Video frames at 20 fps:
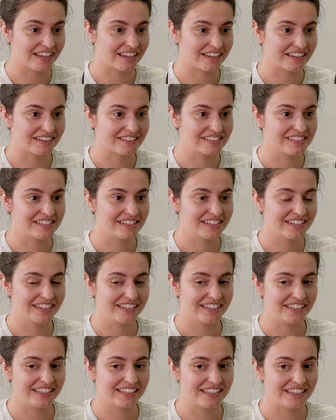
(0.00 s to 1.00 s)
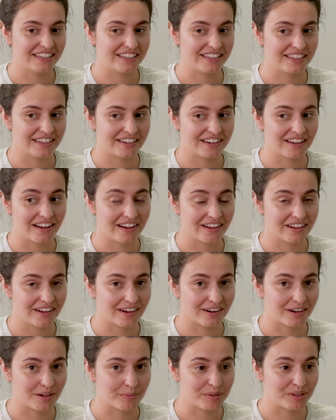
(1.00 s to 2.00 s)
and he got
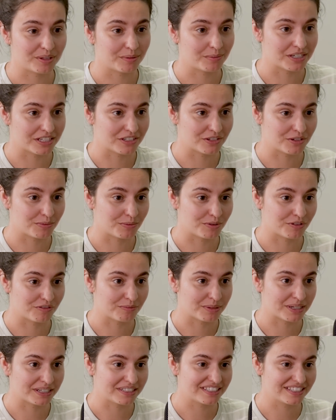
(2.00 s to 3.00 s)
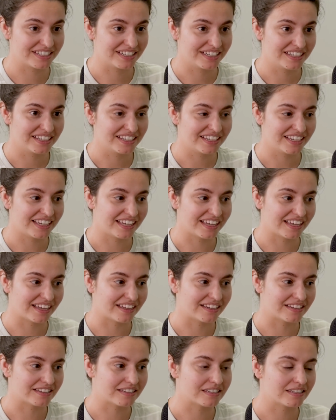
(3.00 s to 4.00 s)
caught up in the Me Too movement,
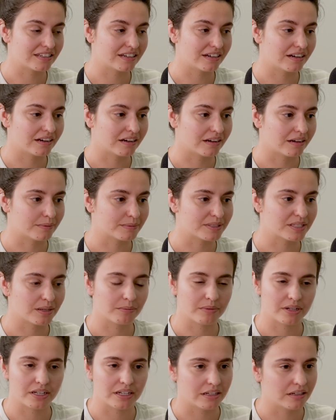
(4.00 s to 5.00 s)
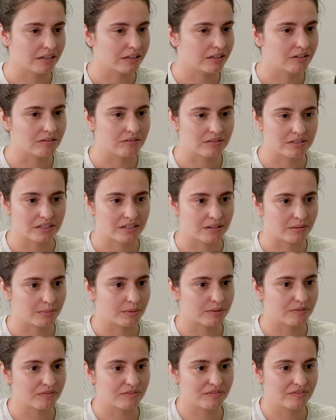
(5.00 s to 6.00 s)
and somebody accused
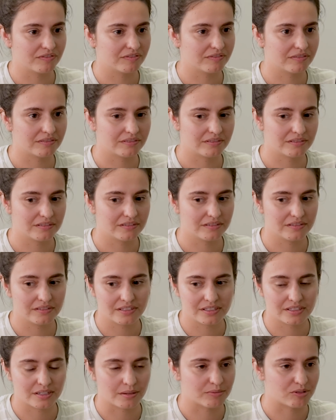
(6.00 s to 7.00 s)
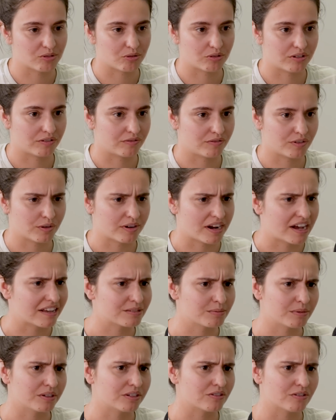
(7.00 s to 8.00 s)
him of some sort of
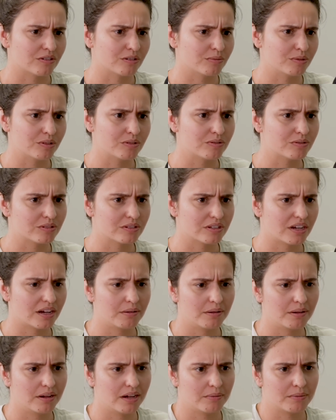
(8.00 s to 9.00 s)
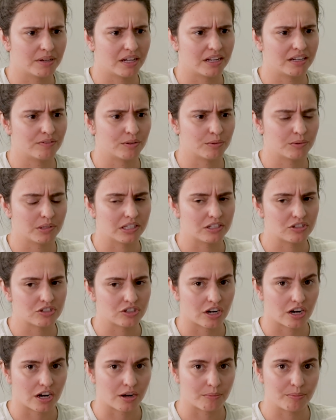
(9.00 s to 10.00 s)
harassment or abuse. I'm not even really
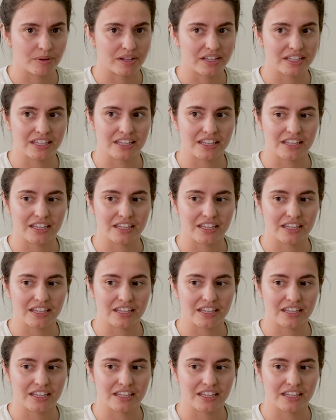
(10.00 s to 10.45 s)
sure, but